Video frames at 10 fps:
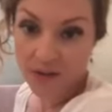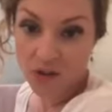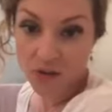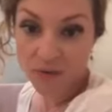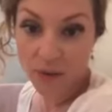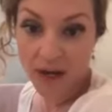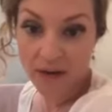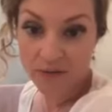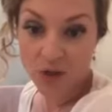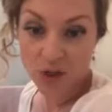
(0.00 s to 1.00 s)
So if you
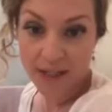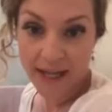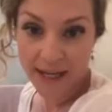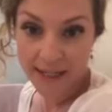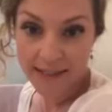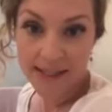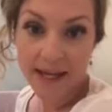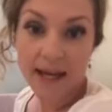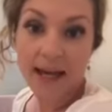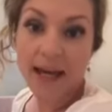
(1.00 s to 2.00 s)
have dirty hands
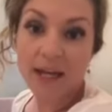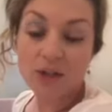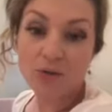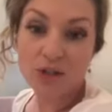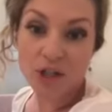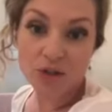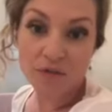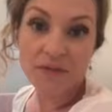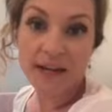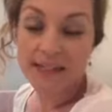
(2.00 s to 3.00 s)
and you touch your
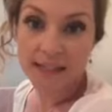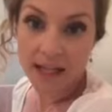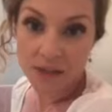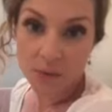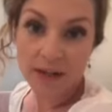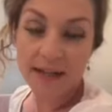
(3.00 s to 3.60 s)
face, guess what?